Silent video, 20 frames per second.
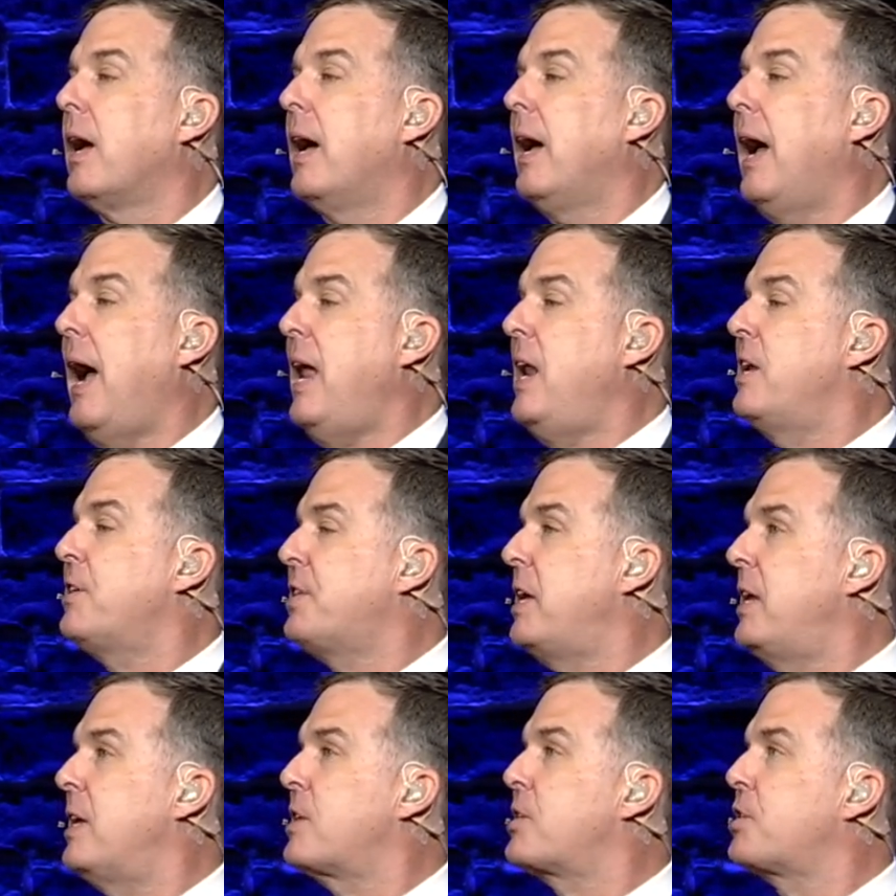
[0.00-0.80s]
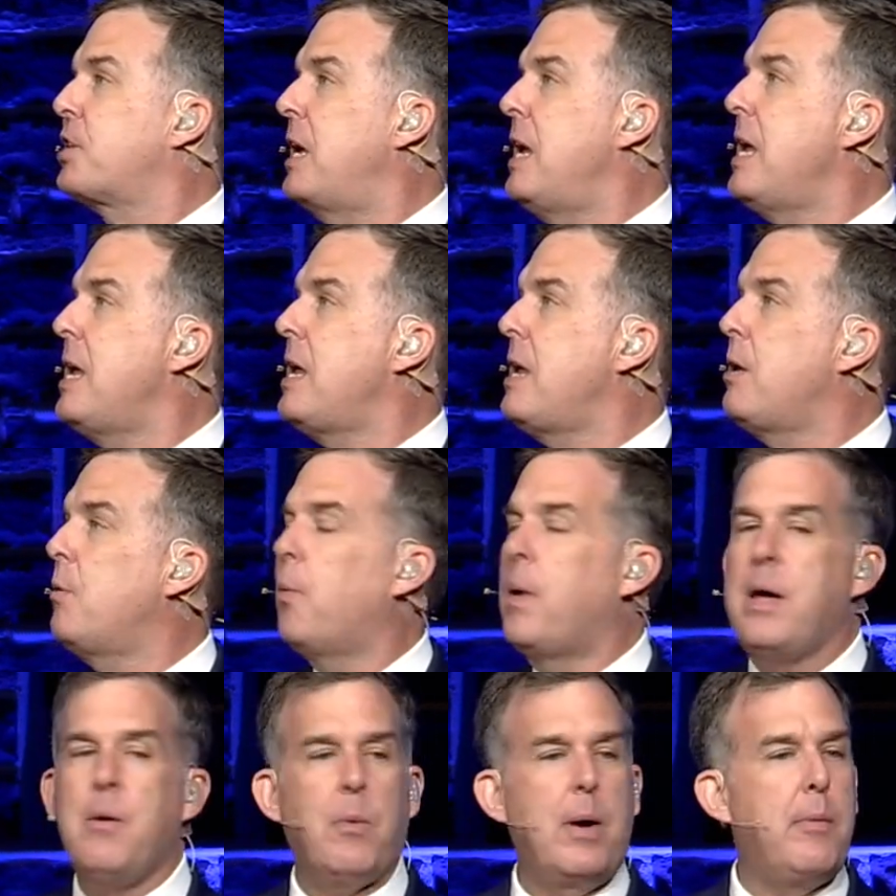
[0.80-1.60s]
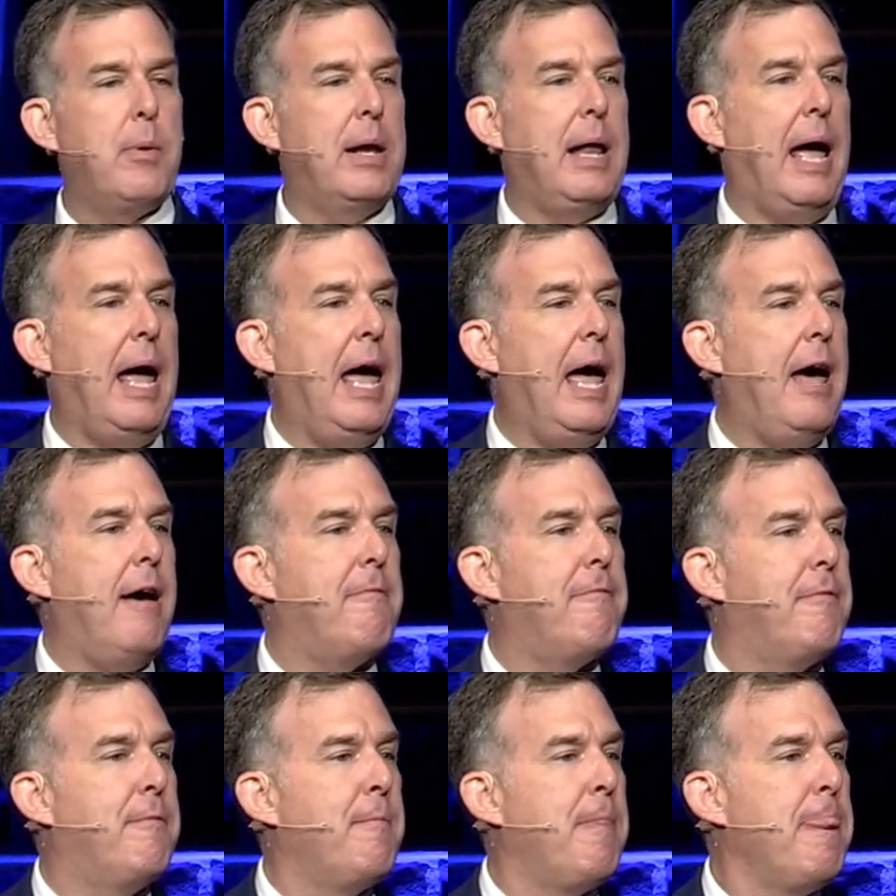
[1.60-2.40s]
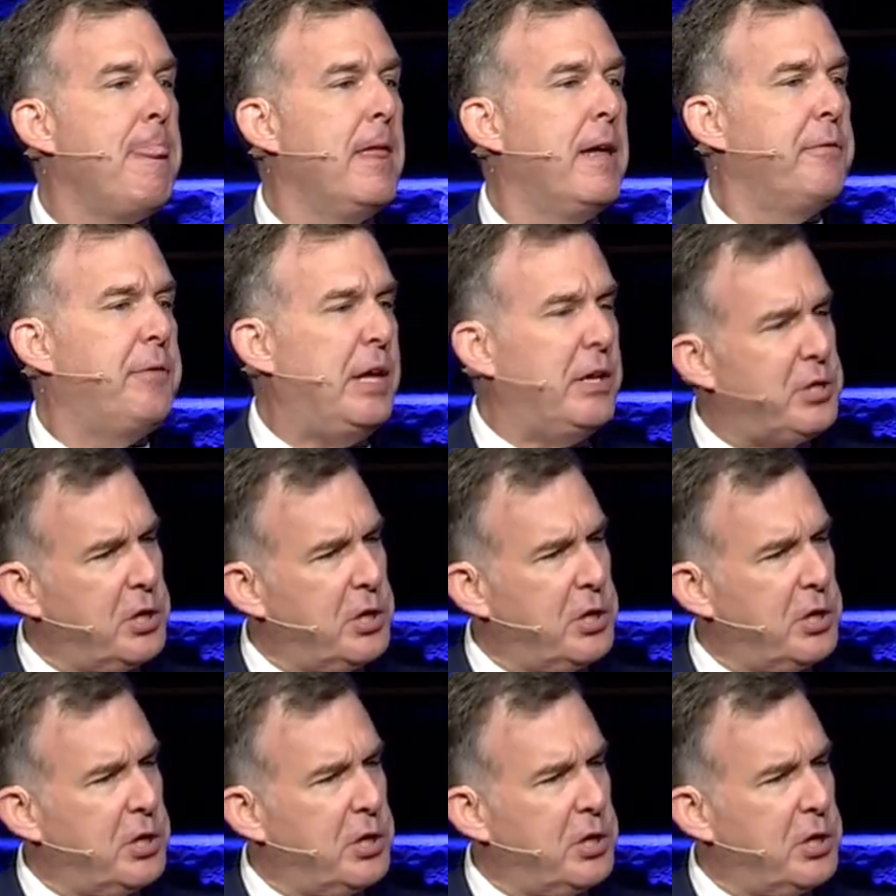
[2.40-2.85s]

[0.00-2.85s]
And in Tennessee, we would have these